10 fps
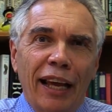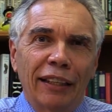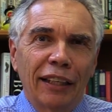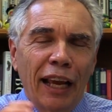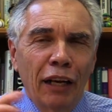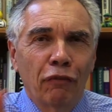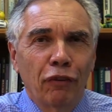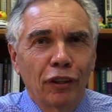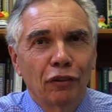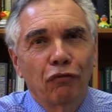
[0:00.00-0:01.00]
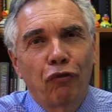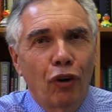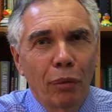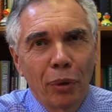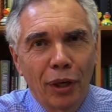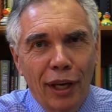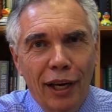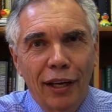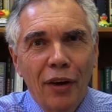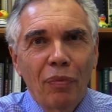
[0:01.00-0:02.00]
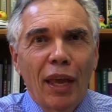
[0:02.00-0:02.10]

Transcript: and infant formula